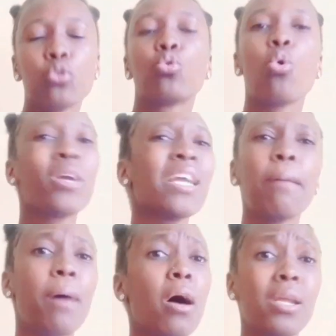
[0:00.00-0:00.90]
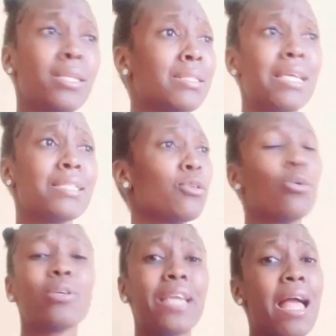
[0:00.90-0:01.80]
Talking about it doesn't
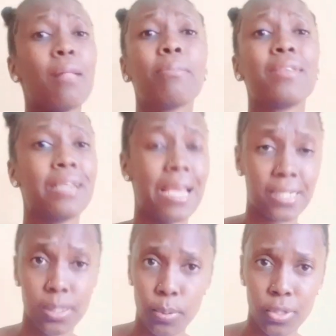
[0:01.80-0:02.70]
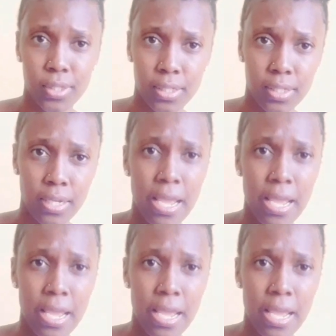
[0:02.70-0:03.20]
only help the next person.